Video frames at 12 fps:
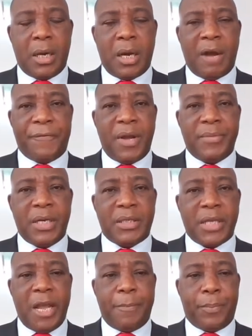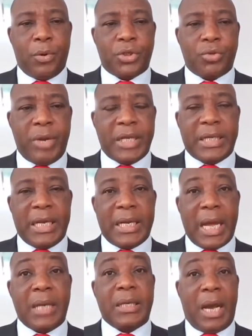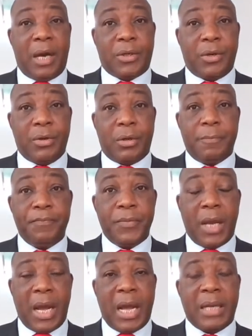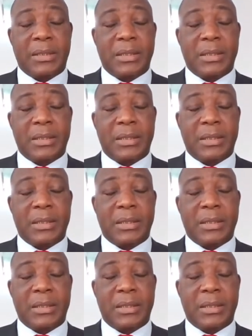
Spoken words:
affirming its A+ rating and the outlook as